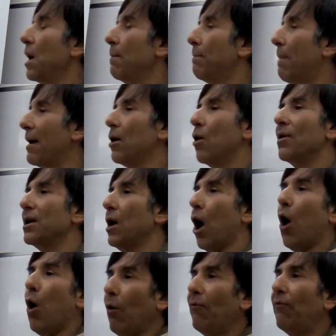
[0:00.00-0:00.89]
by going to
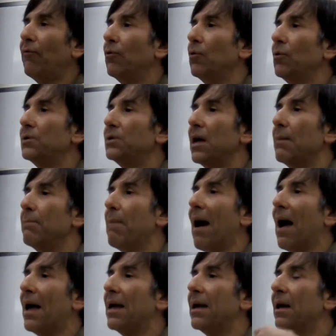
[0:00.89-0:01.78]
Whole Foods and
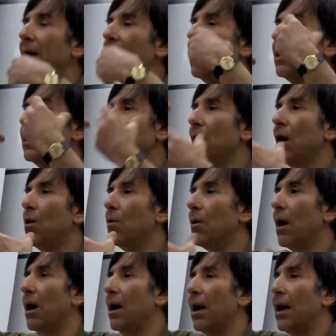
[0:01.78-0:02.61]
buying, you know,